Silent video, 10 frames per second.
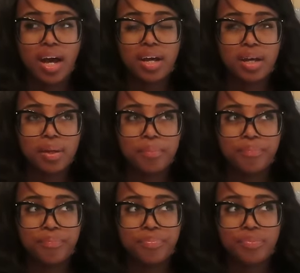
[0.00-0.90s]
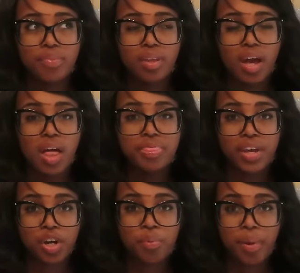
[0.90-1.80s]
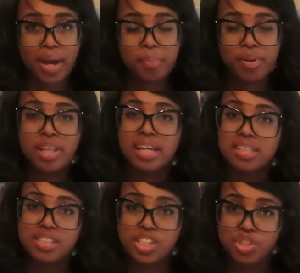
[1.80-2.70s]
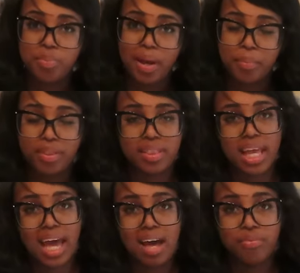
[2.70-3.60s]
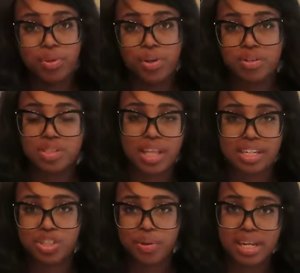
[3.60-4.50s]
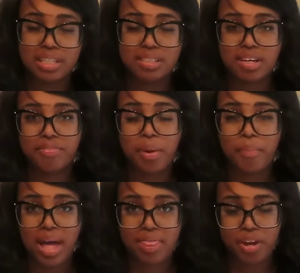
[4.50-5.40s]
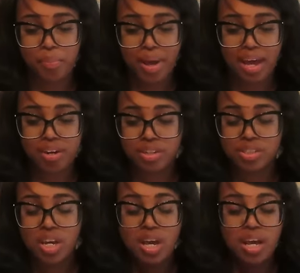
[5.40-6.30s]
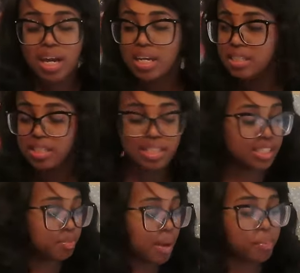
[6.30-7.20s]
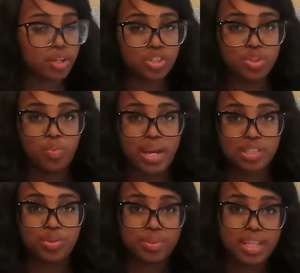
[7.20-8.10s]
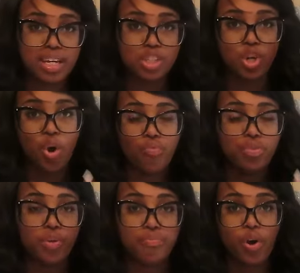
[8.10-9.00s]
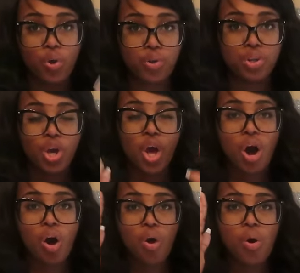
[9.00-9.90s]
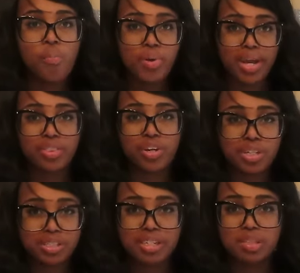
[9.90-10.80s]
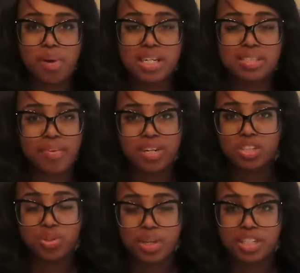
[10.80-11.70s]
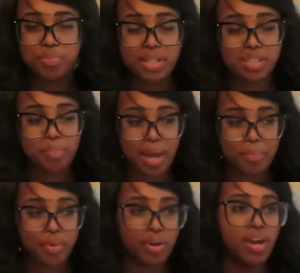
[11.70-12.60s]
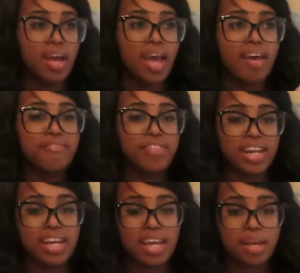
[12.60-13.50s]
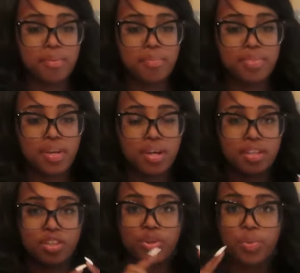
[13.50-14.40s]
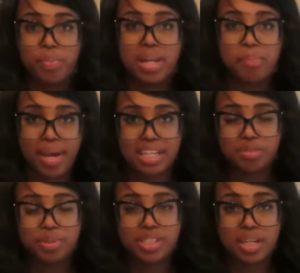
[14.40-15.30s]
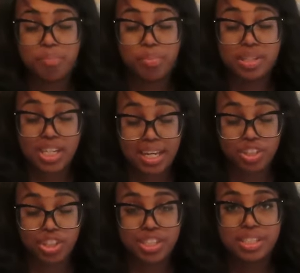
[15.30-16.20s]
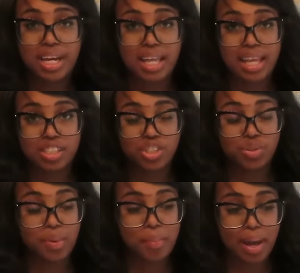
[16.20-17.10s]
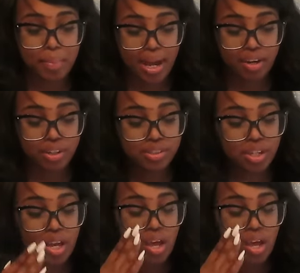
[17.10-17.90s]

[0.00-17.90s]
a thinner paper, like the tissue paper that they have when you go to like Joann and stuff and buy their patterns, because this paper is just way too thick to fold a whole big 36 by 72 inch piece of paper and fit it in the little mini page protectors like I like to do with my patterns.